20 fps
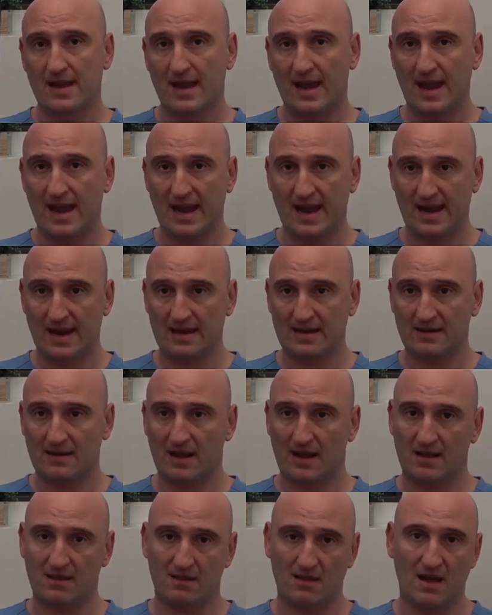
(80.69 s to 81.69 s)
And
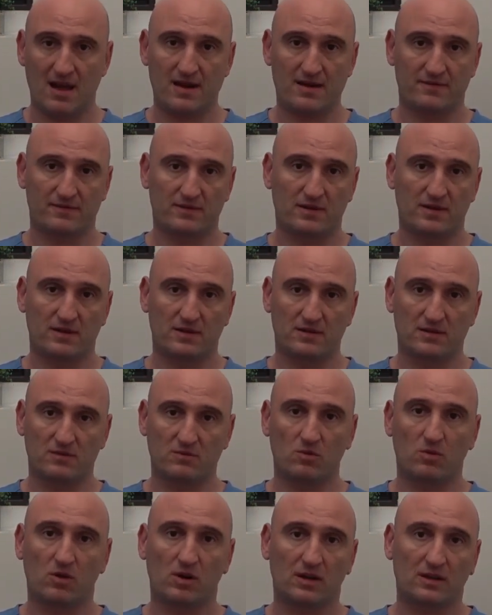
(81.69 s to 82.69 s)
a lot of
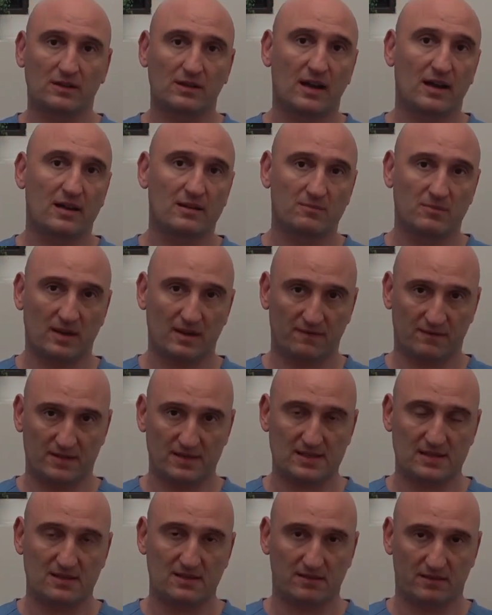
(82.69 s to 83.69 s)
the work done by
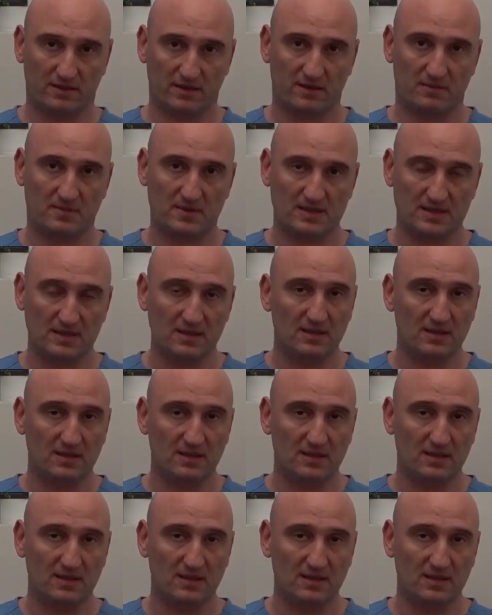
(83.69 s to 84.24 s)
physical therapists